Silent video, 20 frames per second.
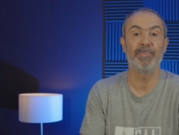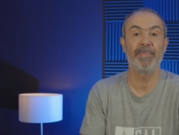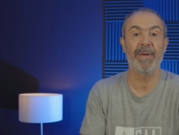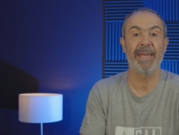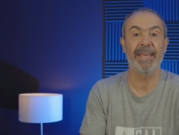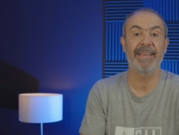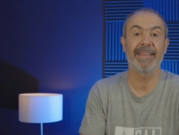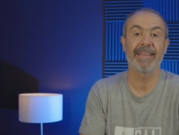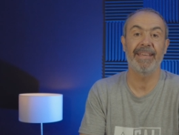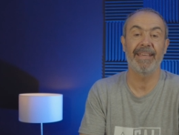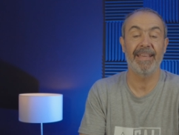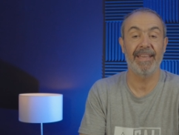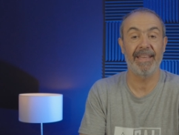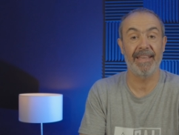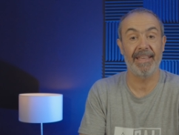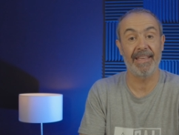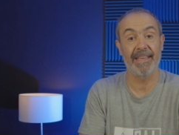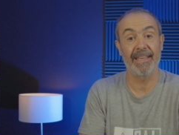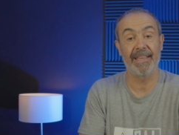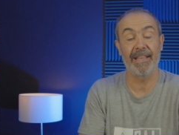make
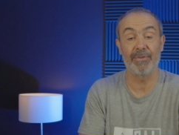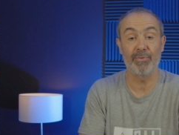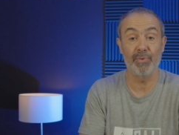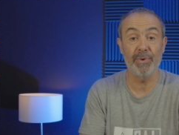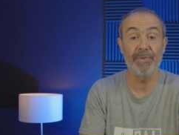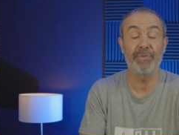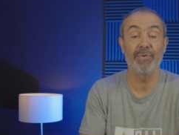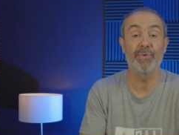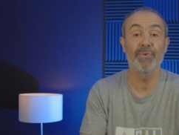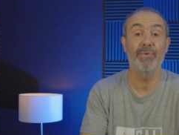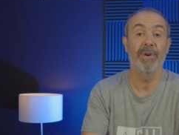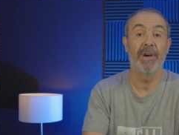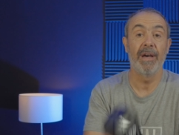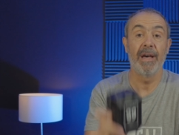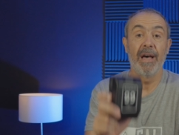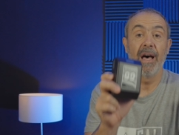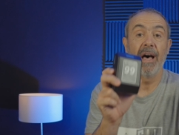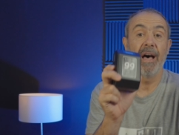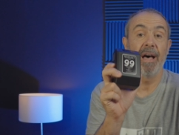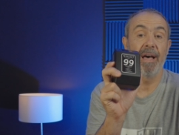a review
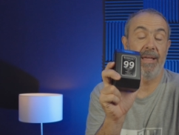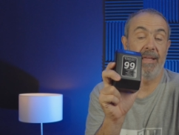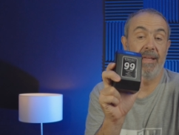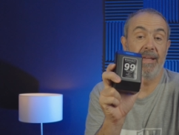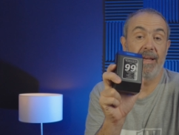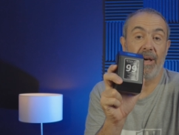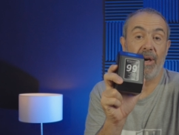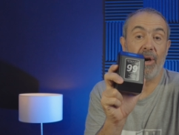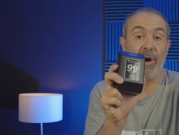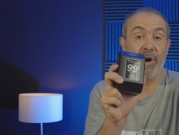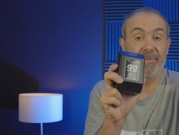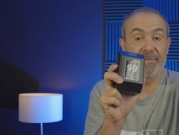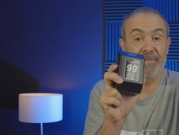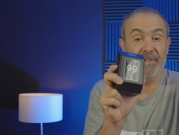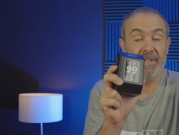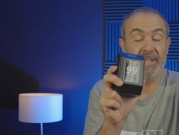of